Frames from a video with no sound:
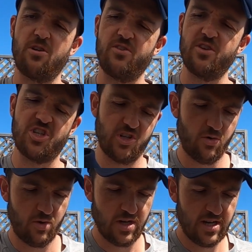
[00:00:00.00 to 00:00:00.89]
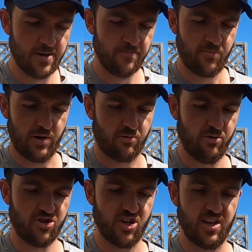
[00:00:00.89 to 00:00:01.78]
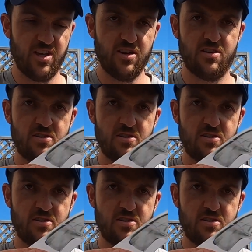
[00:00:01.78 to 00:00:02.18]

rather than a shoe. But crucially,